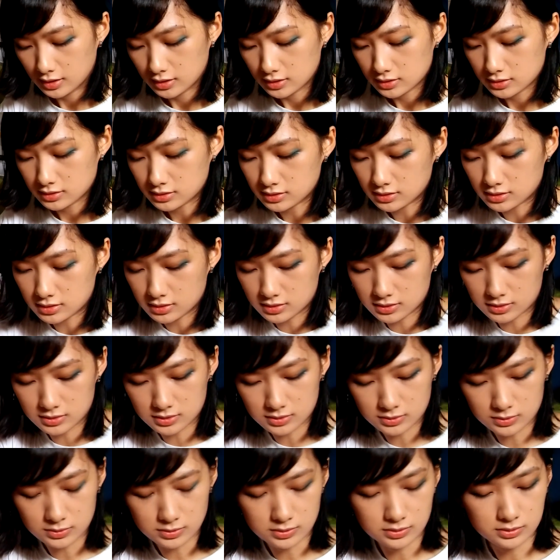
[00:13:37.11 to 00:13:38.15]

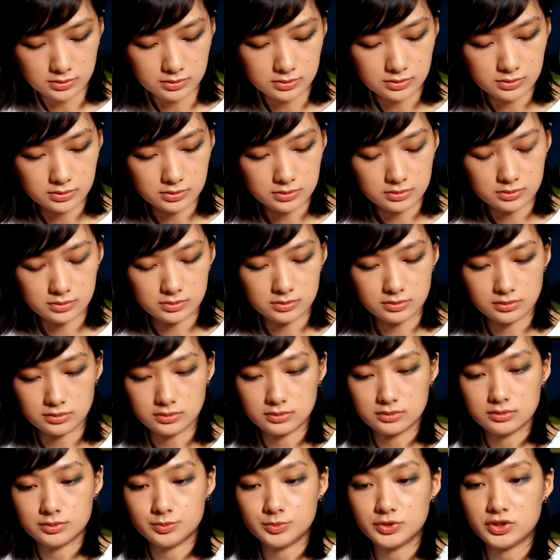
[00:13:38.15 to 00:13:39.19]
So let
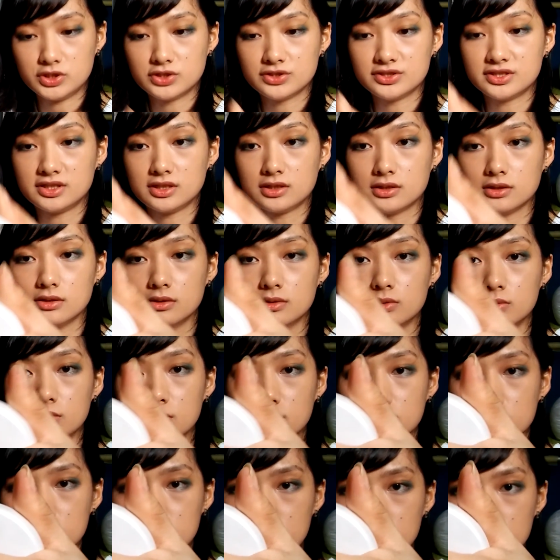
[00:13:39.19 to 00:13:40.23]
me just take a look.